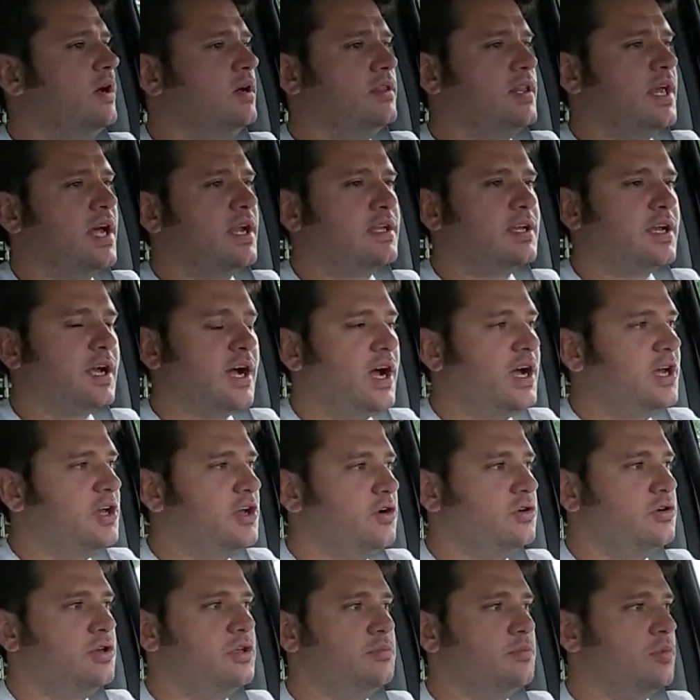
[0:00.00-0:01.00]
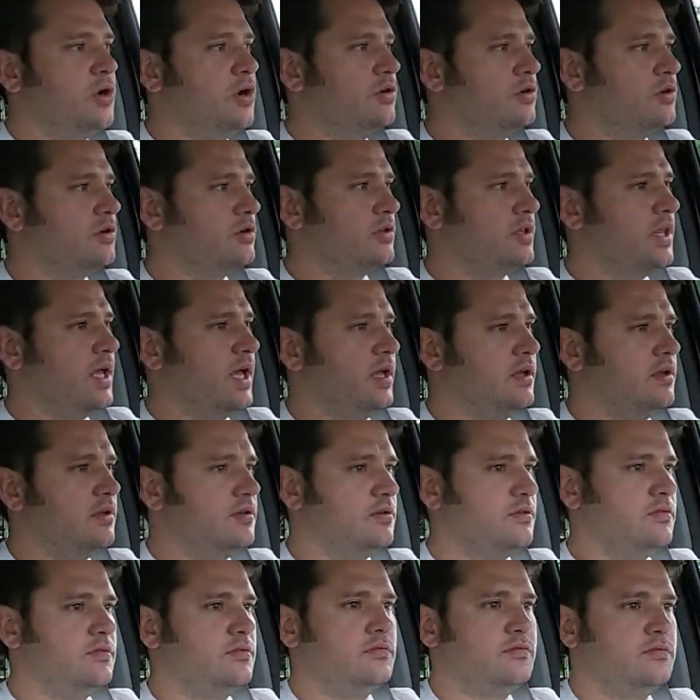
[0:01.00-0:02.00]
that Coyote motor that
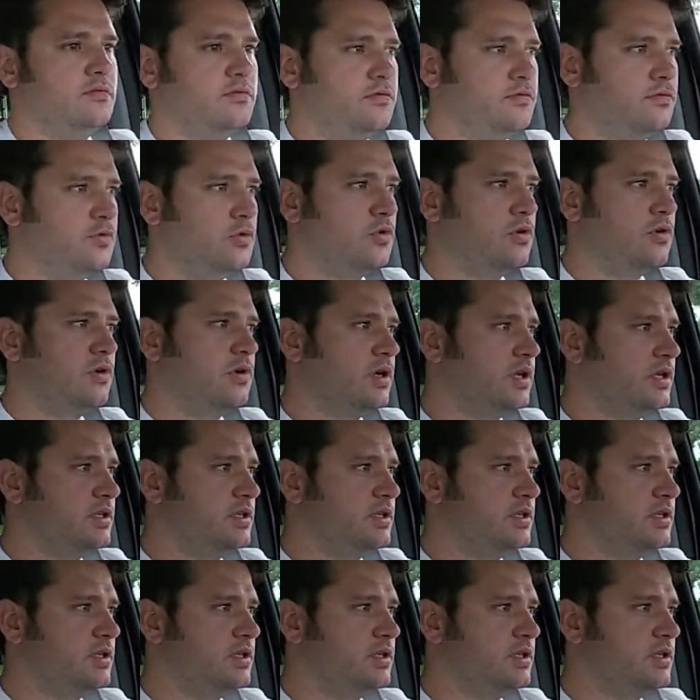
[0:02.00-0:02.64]
Ford